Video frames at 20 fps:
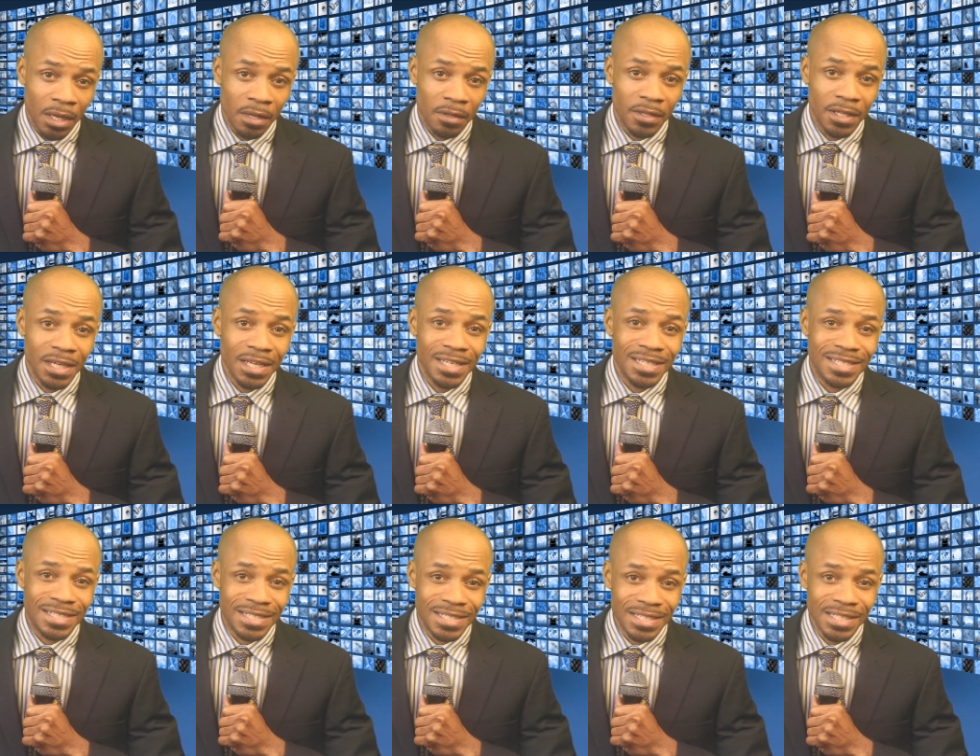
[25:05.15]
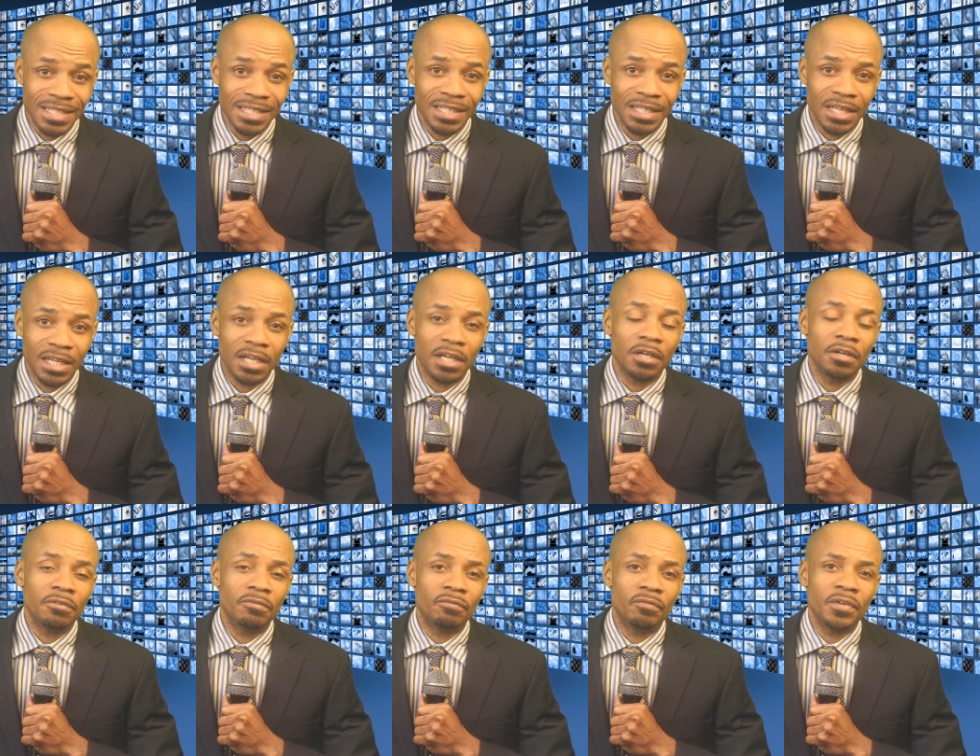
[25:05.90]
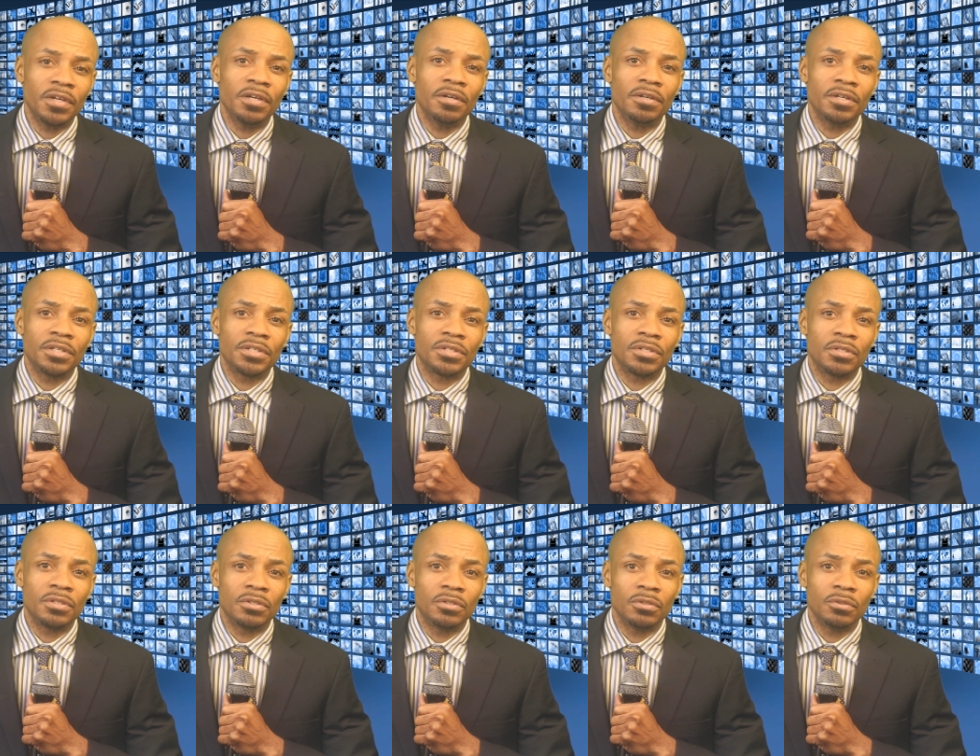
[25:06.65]
they see
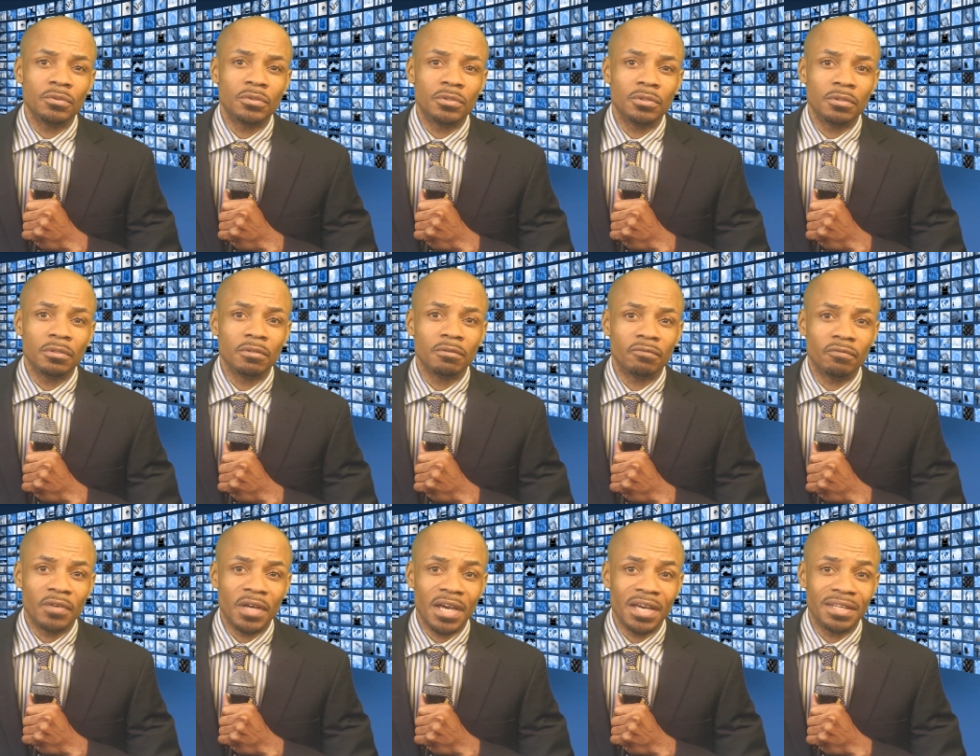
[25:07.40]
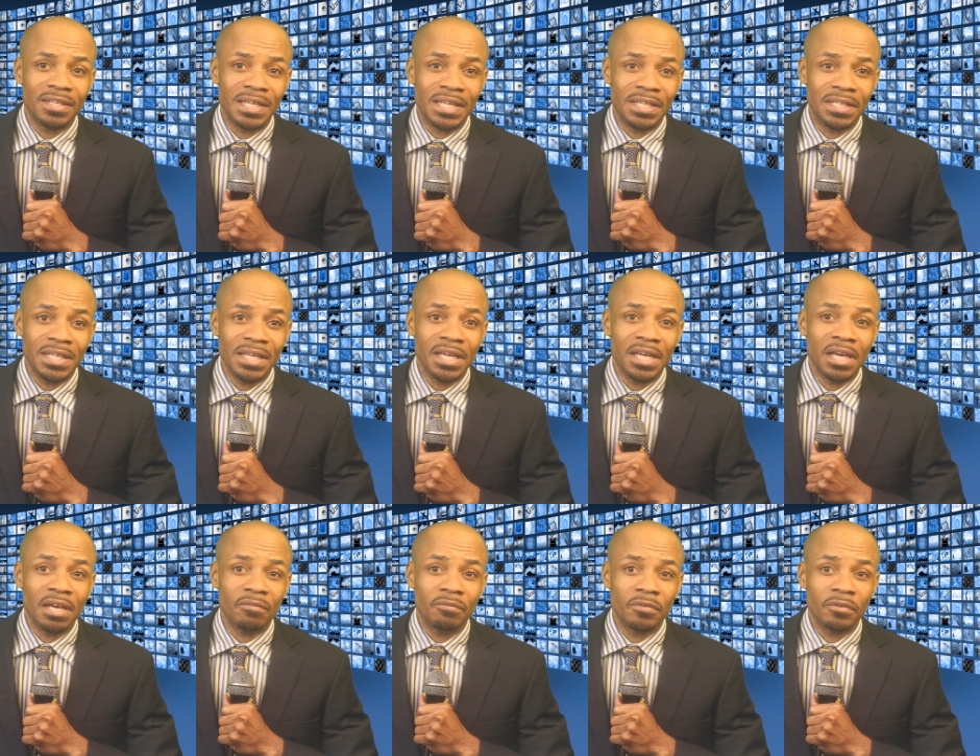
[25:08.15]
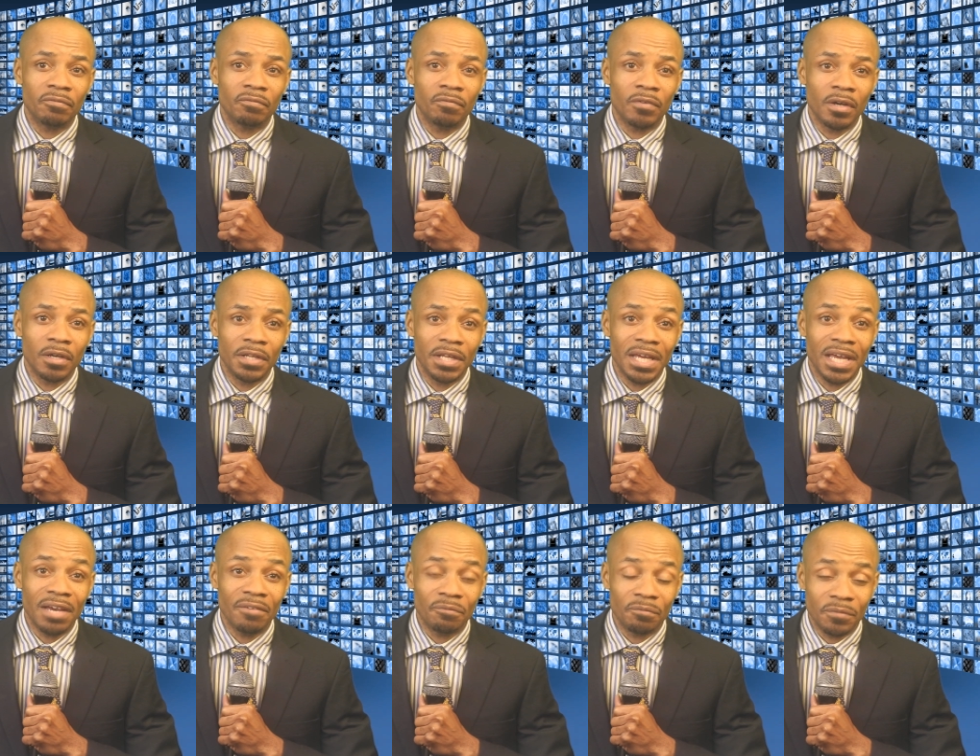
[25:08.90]
unfairness due to the fact that they have to
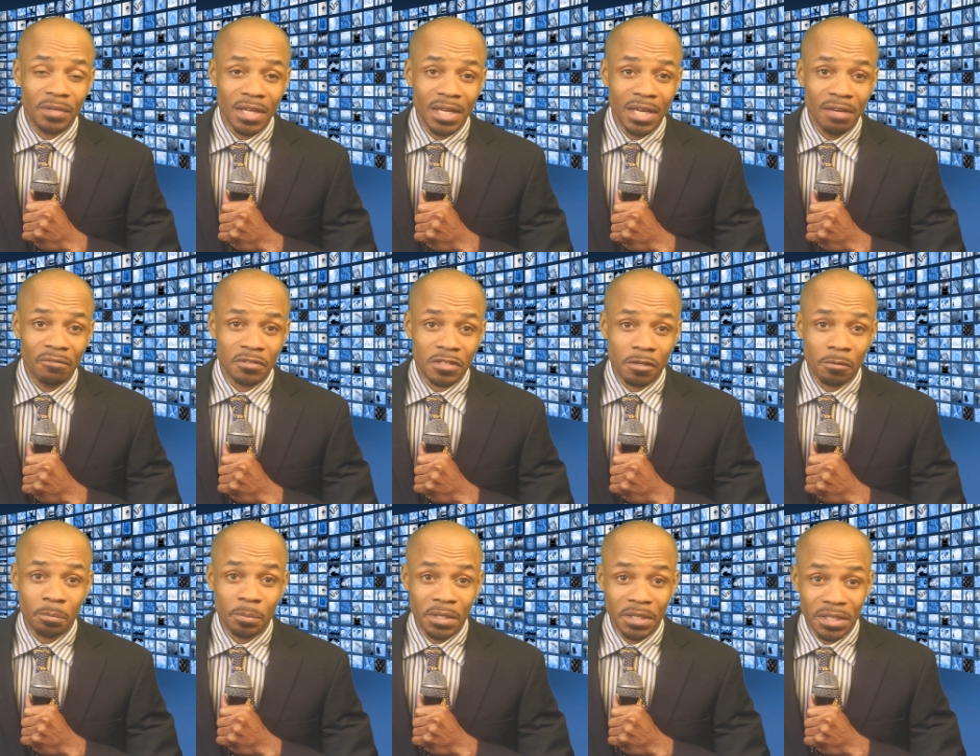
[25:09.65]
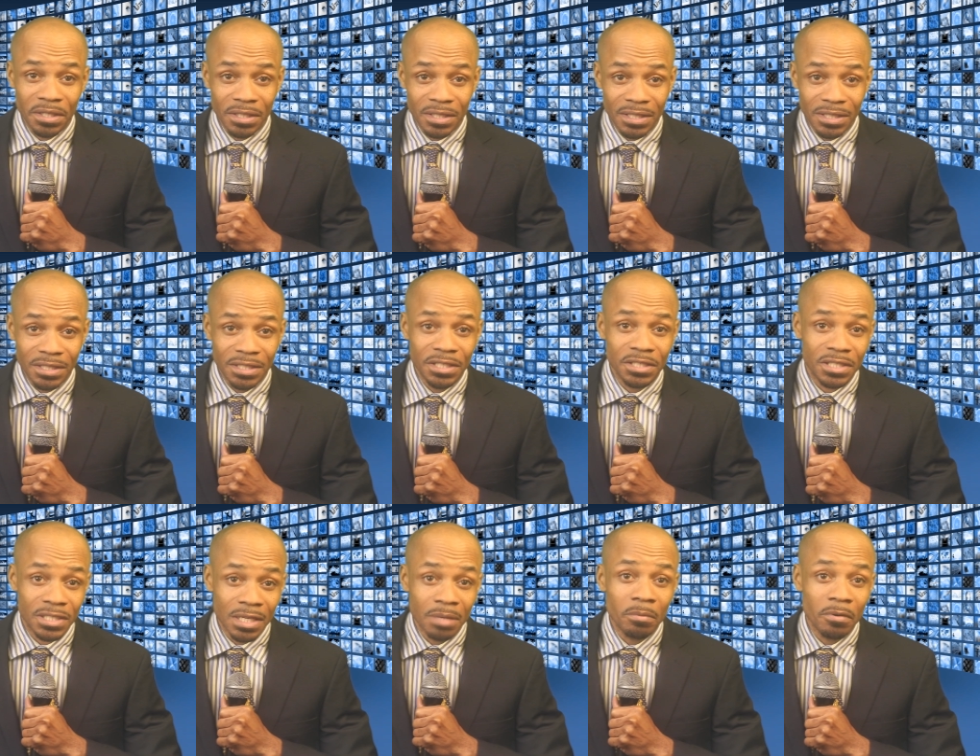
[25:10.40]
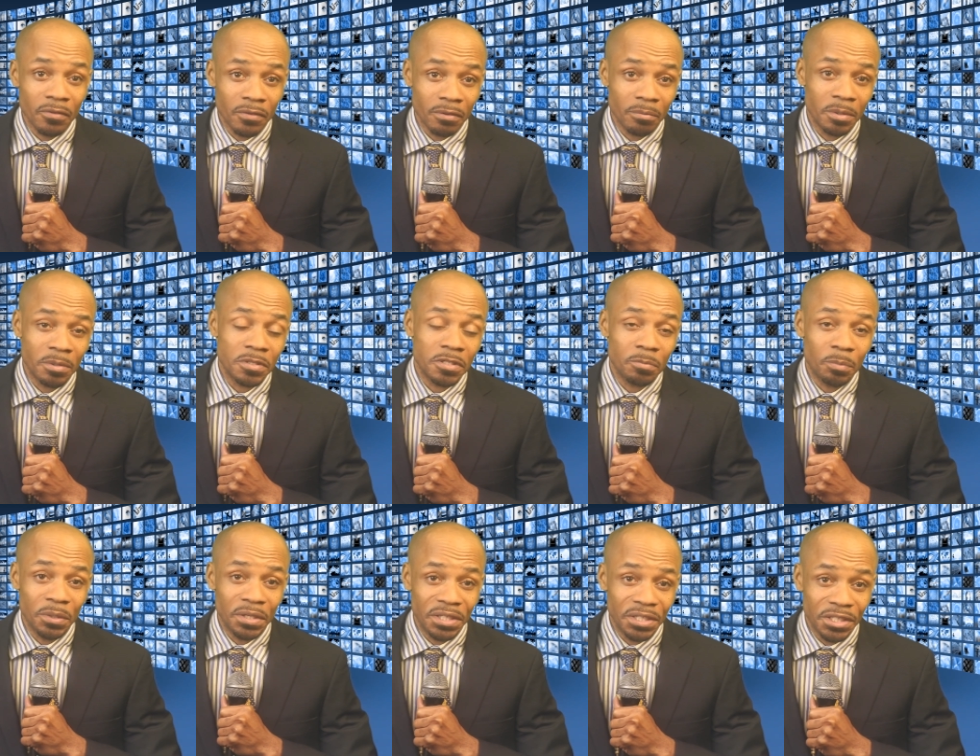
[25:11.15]
they have they have spent some of them have
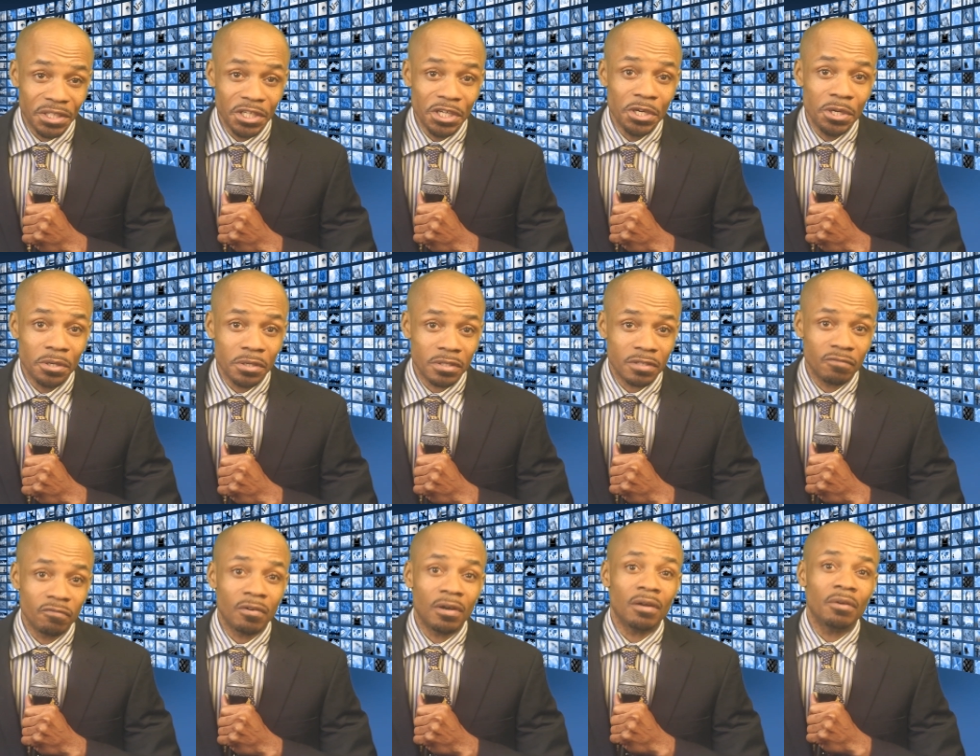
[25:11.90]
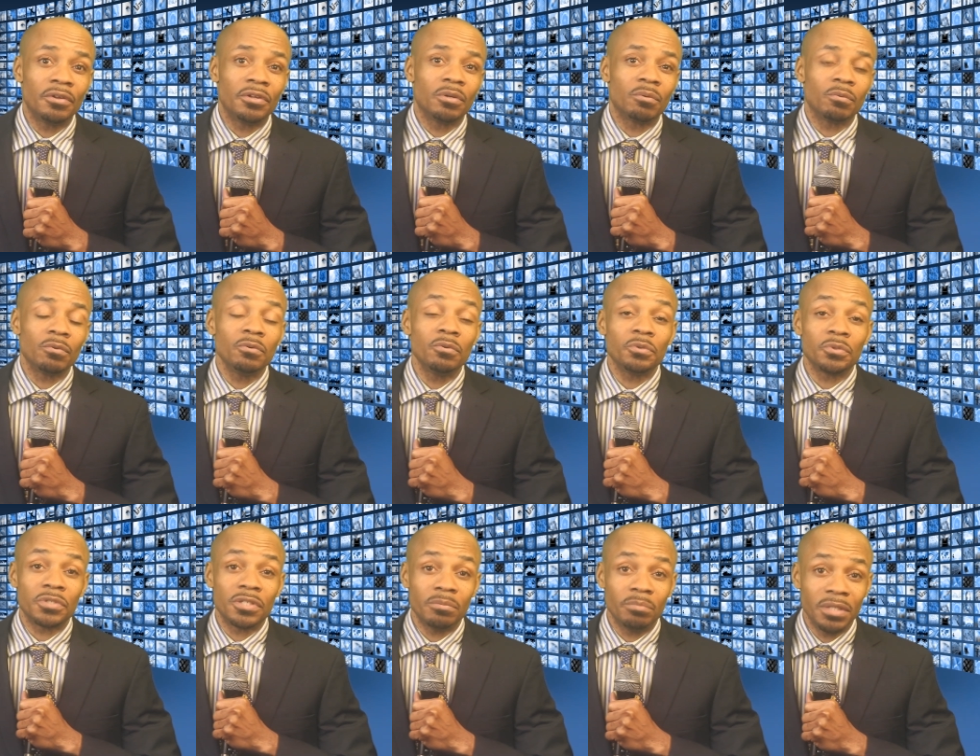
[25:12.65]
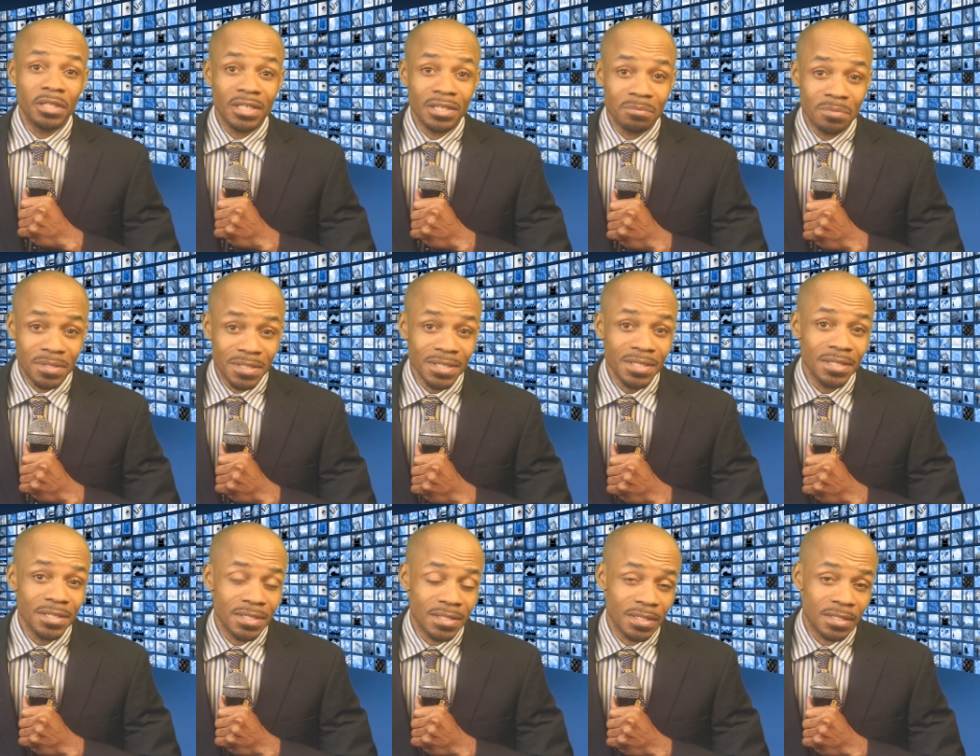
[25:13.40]
spent years following the rules to become
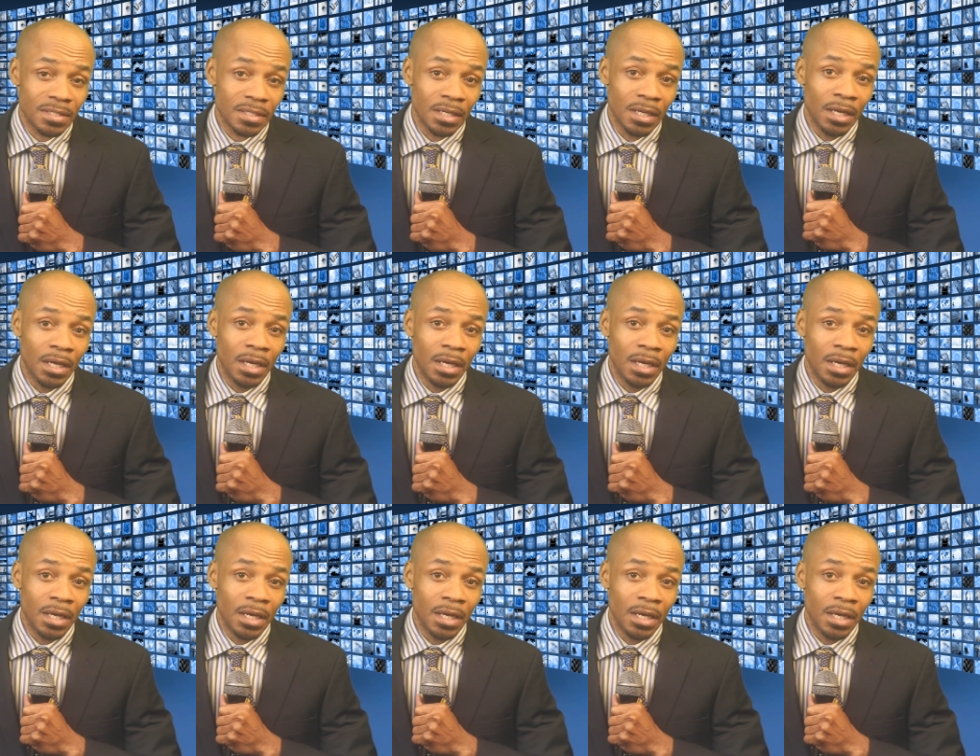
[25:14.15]
citizens.